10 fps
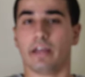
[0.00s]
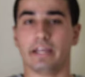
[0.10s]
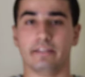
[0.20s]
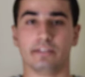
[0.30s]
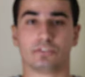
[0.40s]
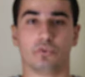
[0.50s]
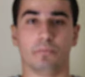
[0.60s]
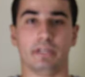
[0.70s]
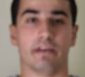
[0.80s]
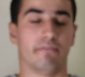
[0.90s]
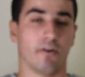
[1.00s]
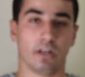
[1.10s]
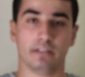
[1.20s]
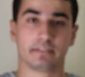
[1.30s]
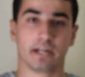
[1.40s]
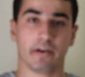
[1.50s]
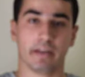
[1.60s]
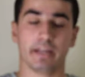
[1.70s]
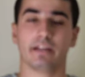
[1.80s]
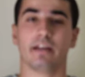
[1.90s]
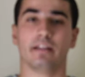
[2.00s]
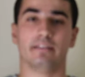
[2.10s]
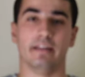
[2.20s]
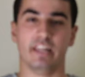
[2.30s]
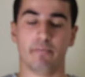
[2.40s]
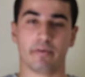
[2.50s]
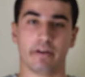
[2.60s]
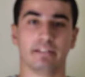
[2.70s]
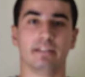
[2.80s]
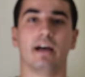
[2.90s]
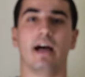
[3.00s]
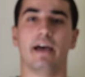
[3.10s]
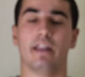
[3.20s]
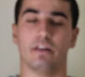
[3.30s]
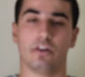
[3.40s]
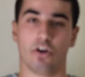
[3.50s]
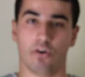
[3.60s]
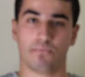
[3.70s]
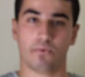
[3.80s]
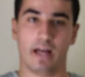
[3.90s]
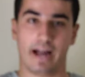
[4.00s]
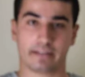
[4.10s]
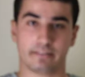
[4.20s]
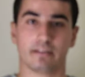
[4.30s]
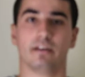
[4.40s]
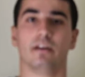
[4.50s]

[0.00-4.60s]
It needs to be a voluntary, deliberate, and unlawful act.